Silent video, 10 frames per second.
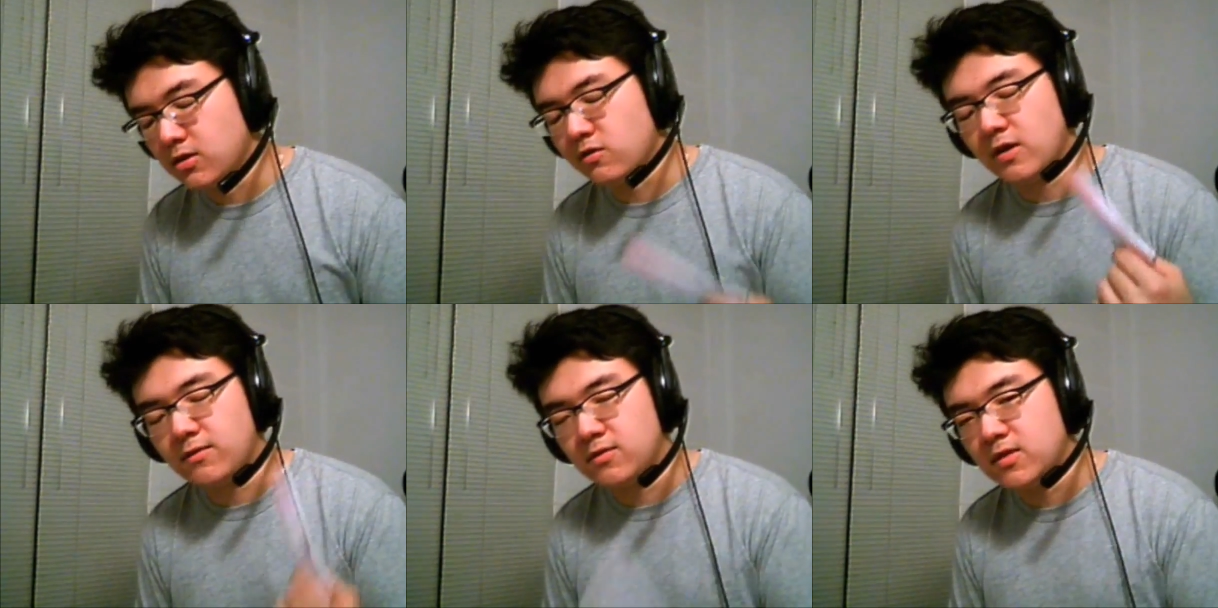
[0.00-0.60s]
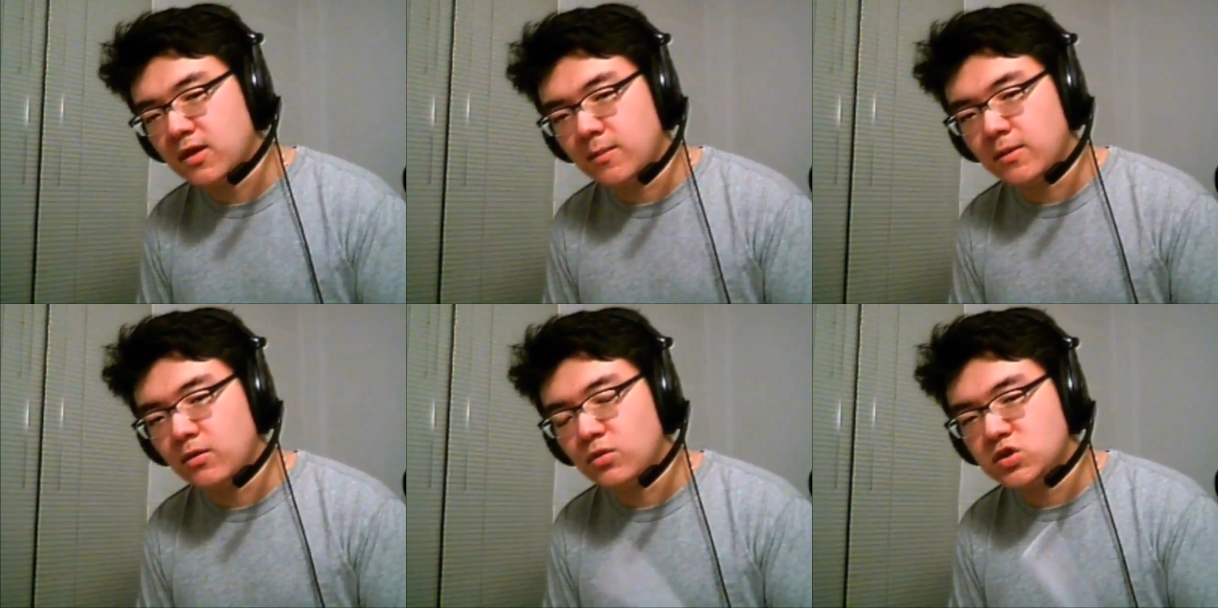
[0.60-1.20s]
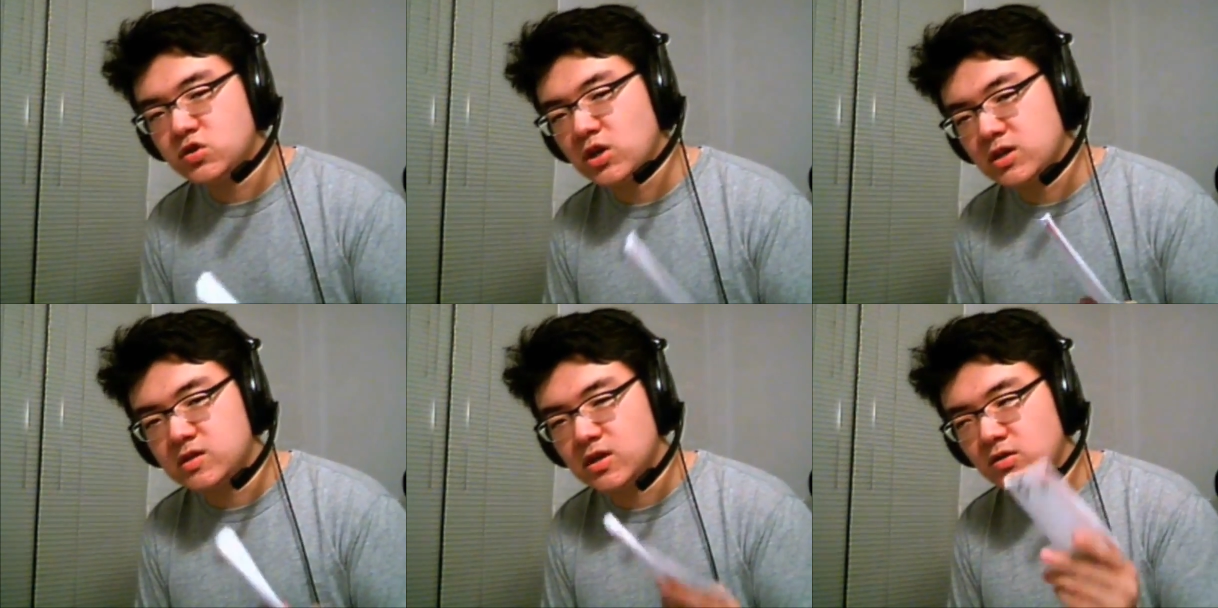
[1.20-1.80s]
You just have to think about which
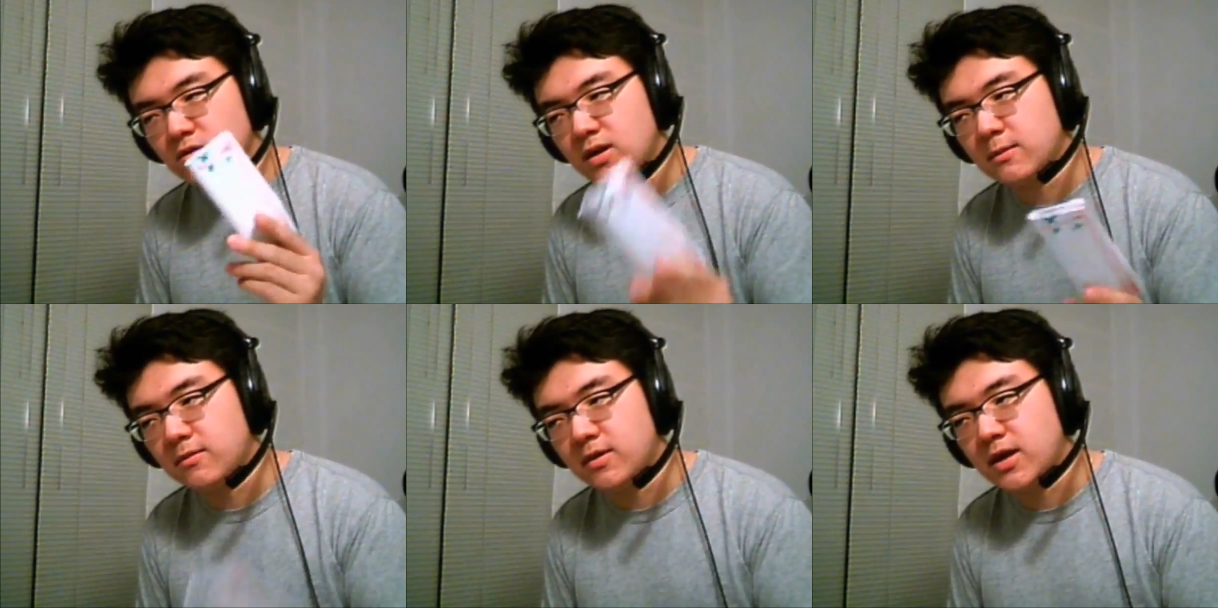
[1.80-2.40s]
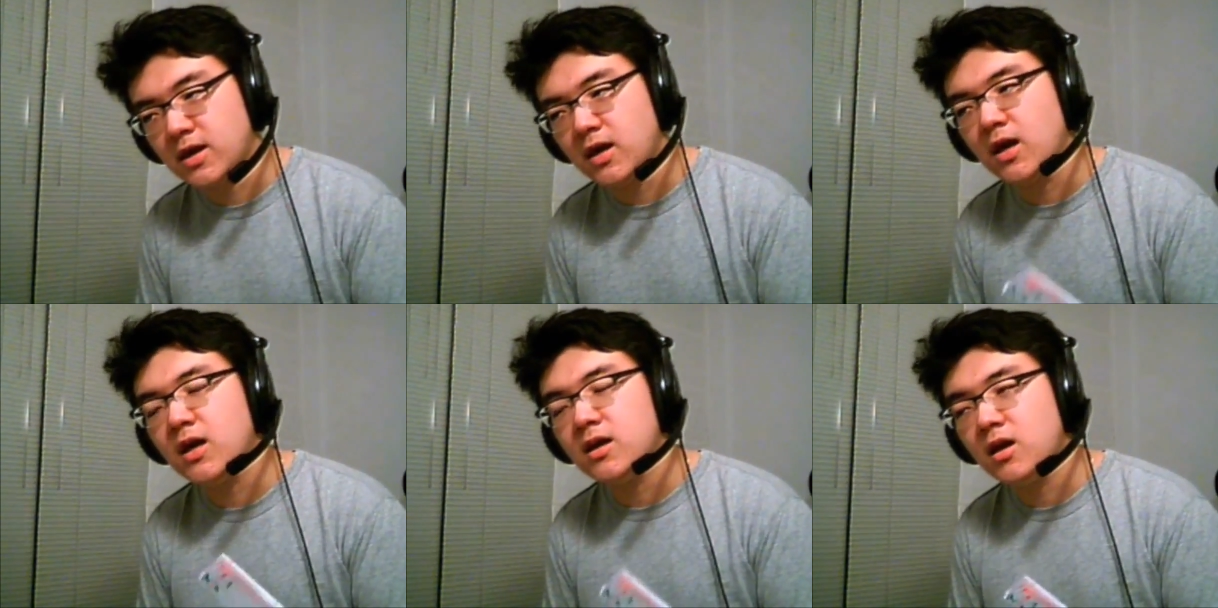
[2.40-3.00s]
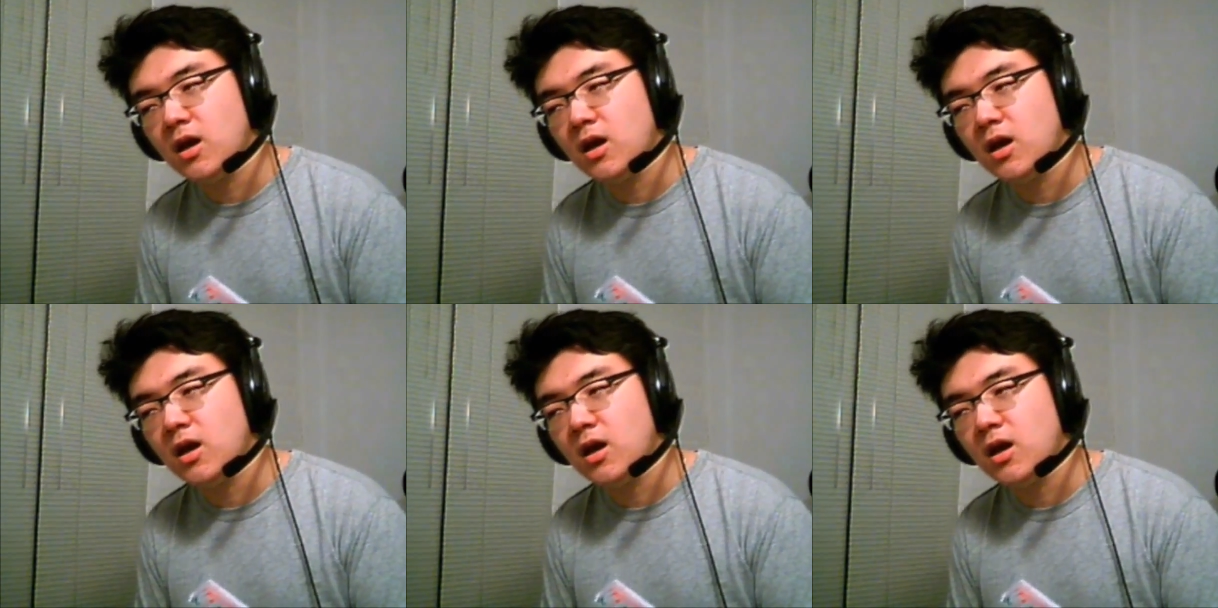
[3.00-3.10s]
shots that you're gonna play in